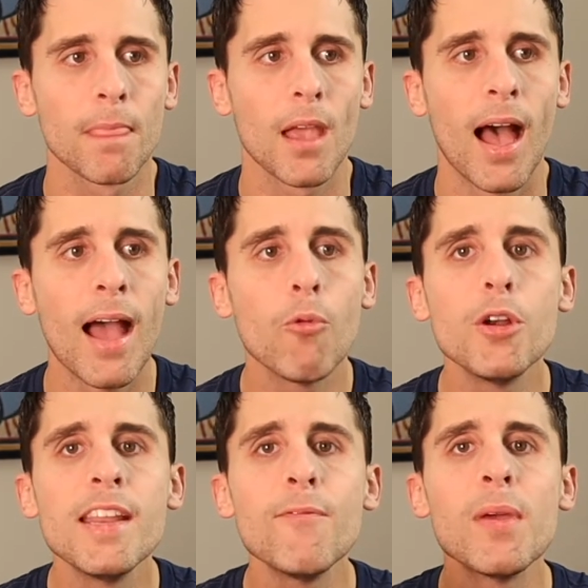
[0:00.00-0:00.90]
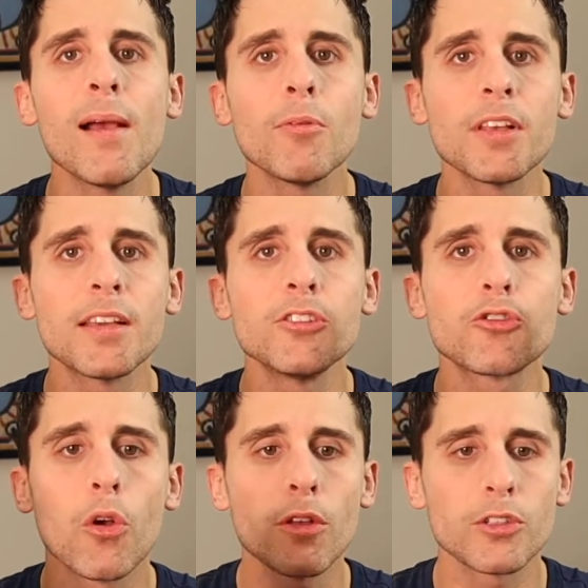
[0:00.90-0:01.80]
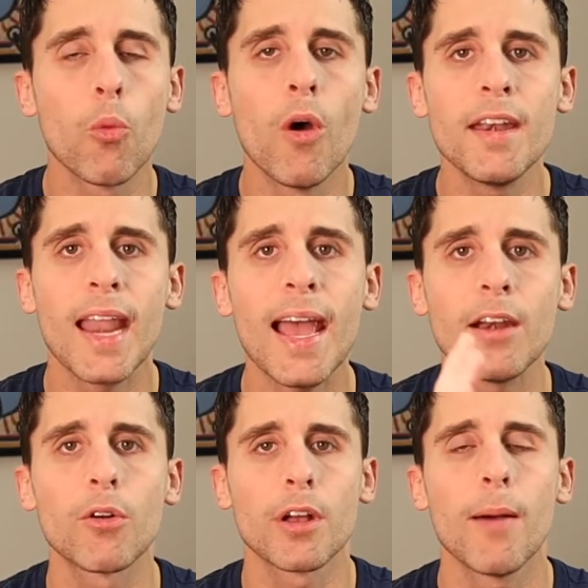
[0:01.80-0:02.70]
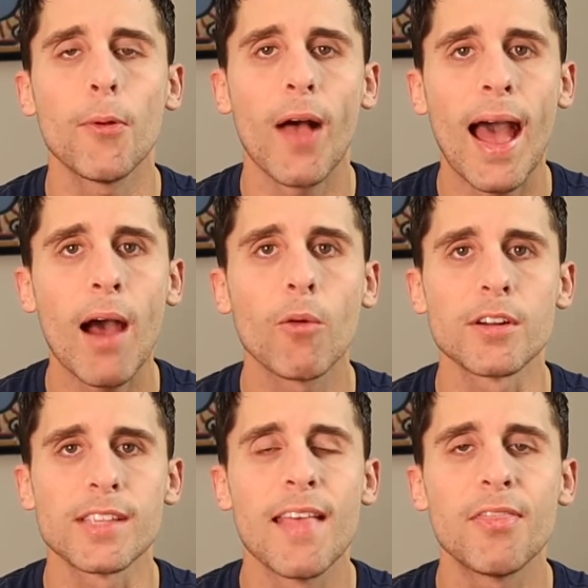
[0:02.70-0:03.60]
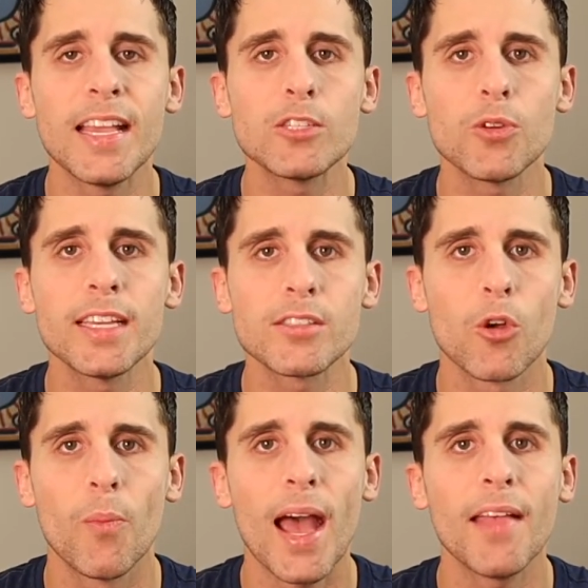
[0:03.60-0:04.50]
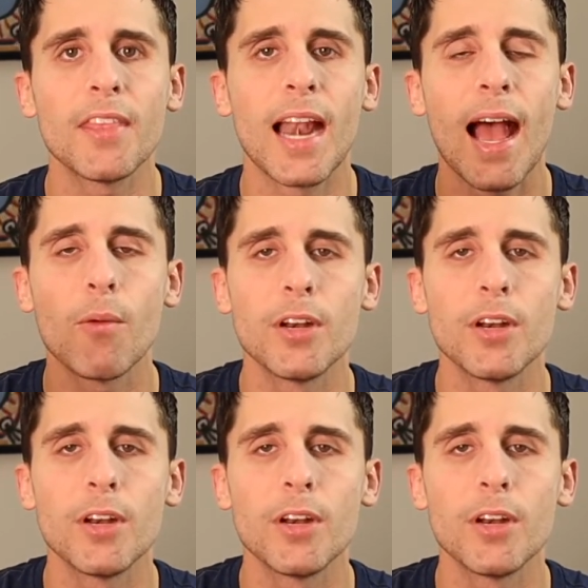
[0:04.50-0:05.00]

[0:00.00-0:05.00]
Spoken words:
I wouldn't even be able to control it to one night or a couple hours, and things would get so bad that I would